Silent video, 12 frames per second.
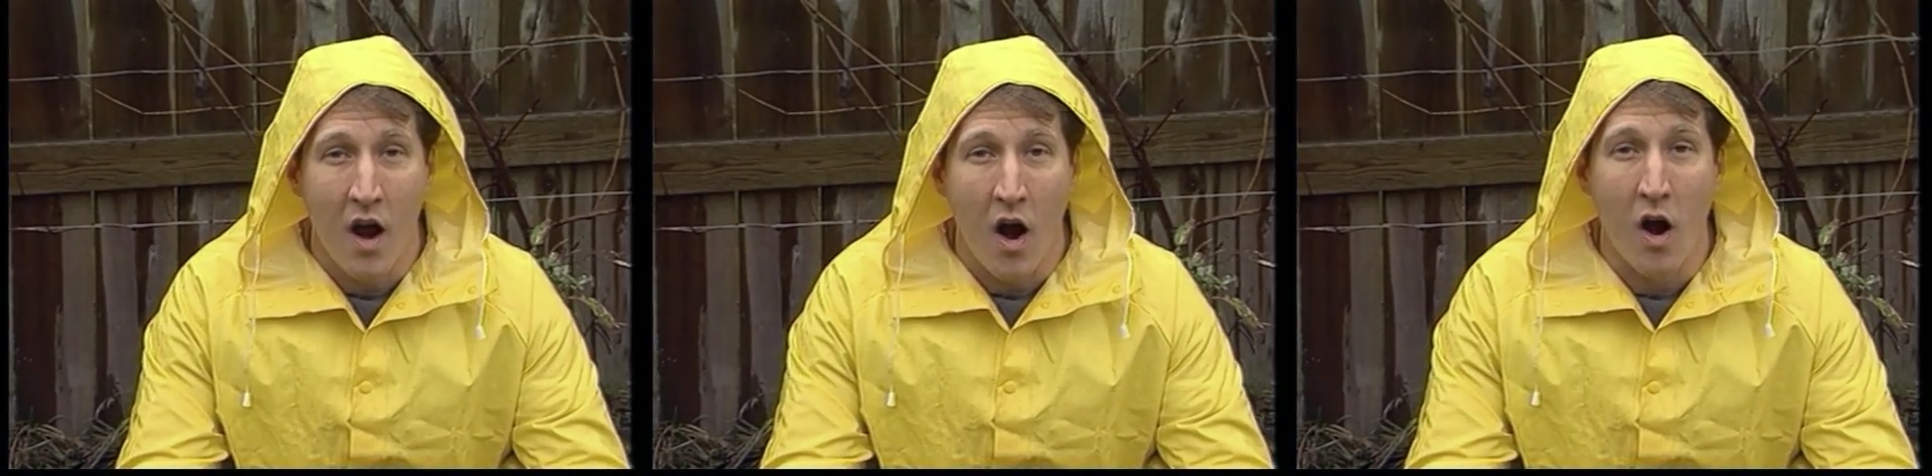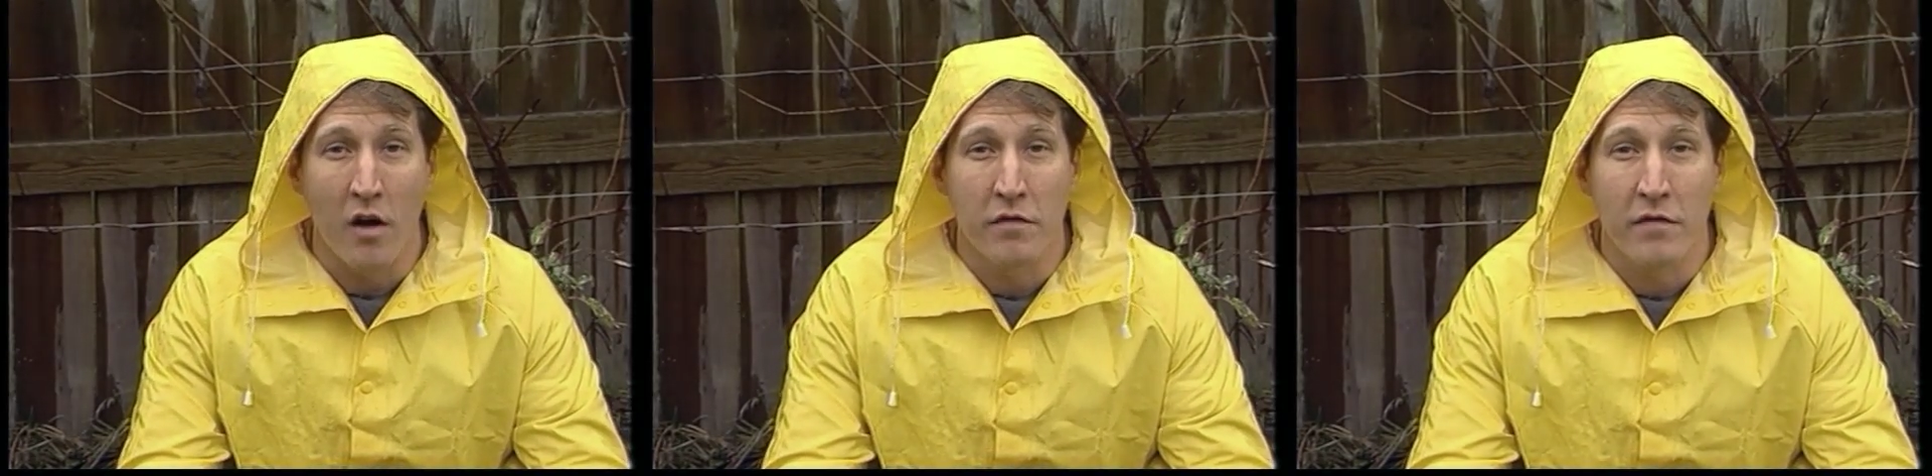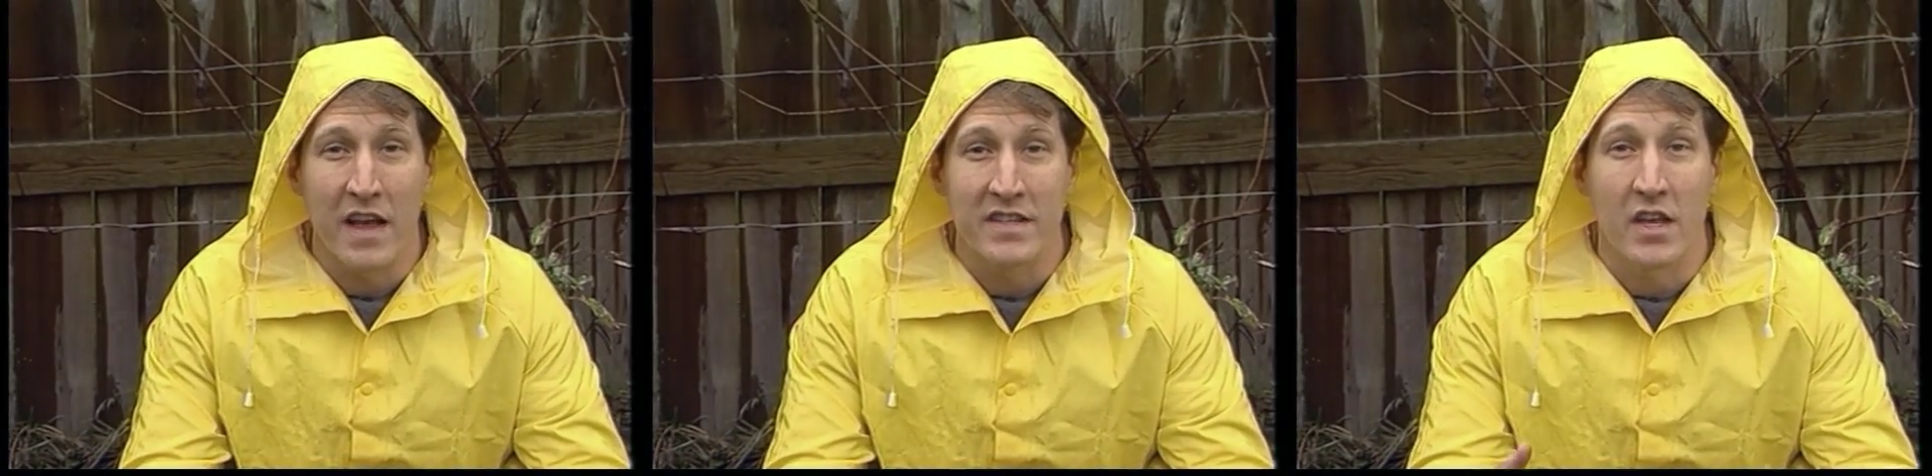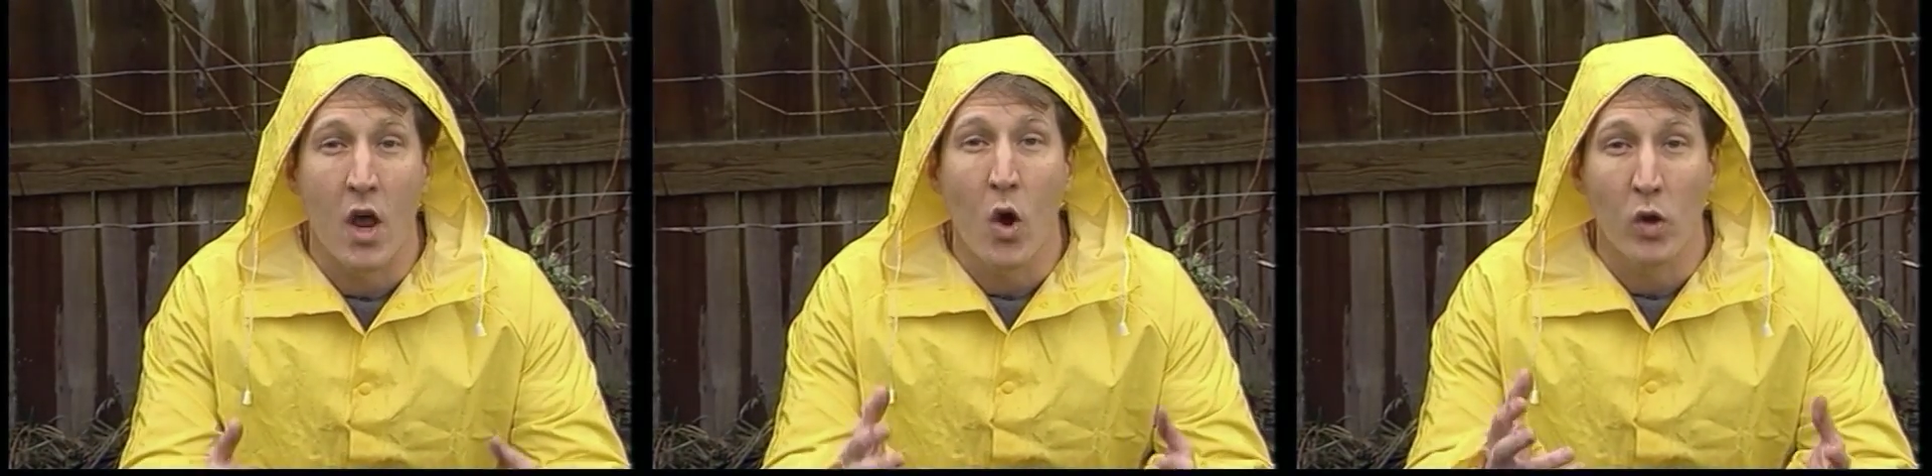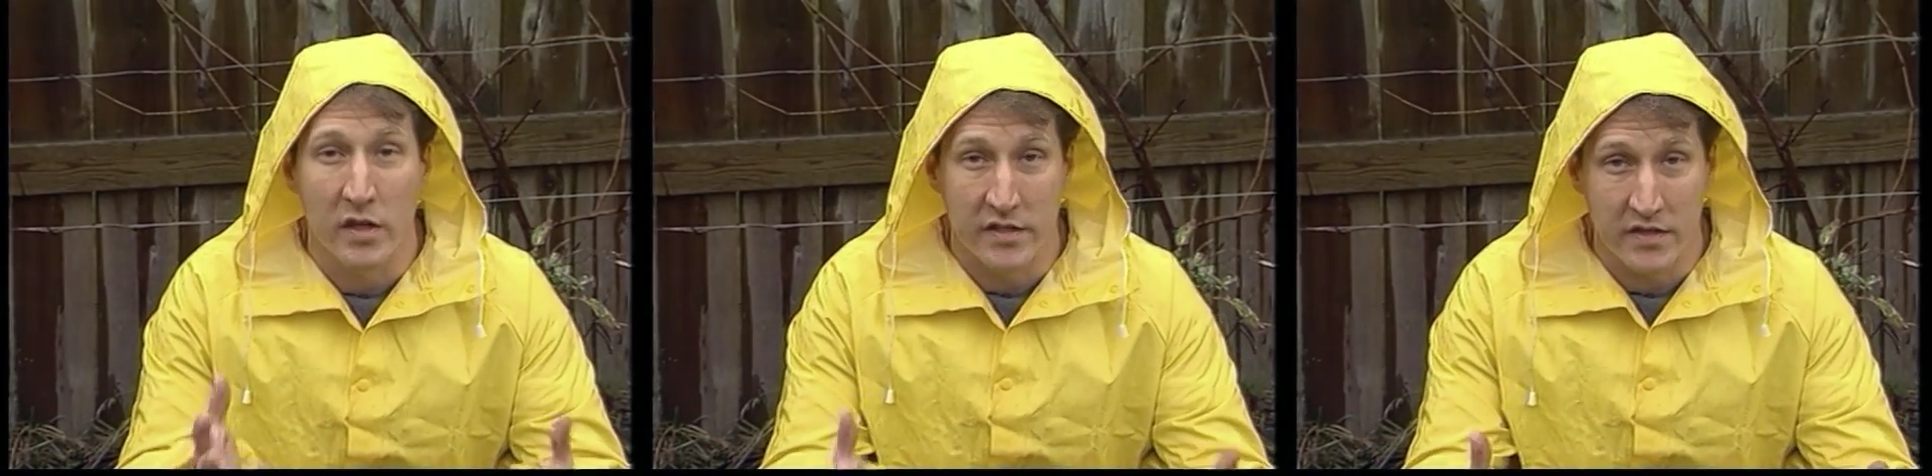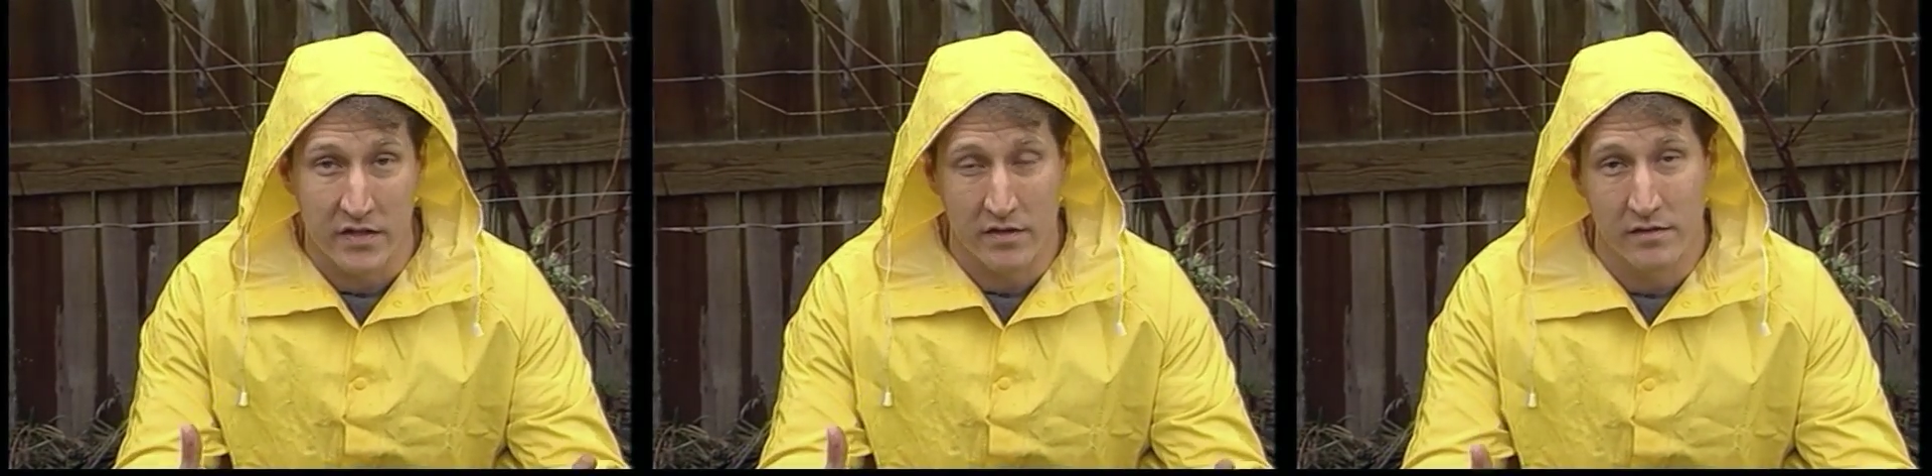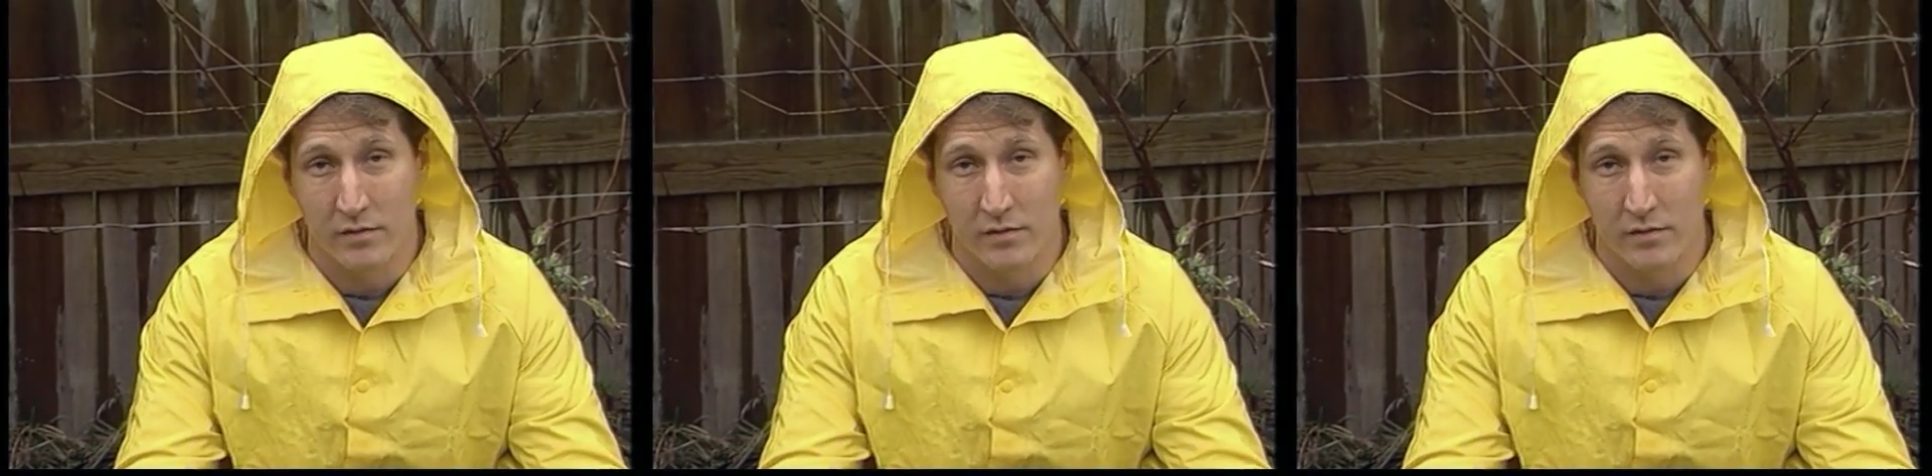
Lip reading: are Phaseolus,